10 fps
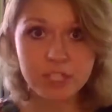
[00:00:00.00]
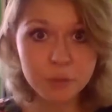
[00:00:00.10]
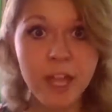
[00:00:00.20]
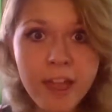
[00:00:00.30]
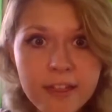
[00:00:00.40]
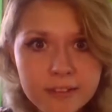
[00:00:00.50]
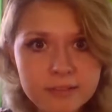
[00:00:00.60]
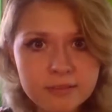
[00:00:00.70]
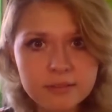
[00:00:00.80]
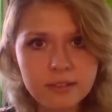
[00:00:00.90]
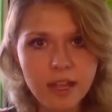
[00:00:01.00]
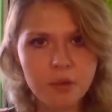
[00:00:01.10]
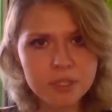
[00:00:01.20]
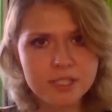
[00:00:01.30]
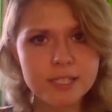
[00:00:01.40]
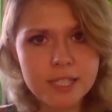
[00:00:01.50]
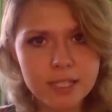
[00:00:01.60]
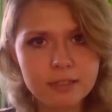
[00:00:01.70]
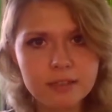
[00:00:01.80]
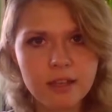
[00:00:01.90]
You can. I want to
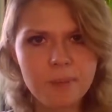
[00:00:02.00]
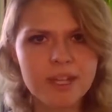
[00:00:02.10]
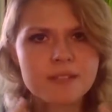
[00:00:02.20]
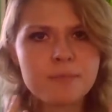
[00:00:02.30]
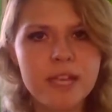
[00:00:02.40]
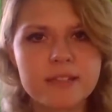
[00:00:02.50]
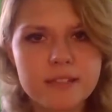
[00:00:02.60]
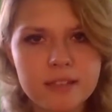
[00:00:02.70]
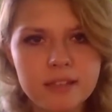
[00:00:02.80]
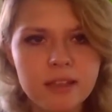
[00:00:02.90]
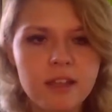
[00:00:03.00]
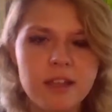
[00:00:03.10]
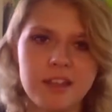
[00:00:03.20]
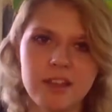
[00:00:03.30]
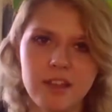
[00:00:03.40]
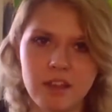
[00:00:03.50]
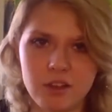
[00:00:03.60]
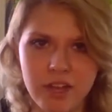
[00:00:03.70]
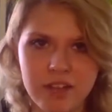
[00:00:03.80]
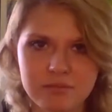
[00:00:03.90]
see. I bet it's amazing.
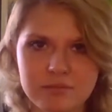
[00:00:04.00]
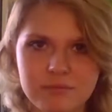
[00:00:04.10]
Okay.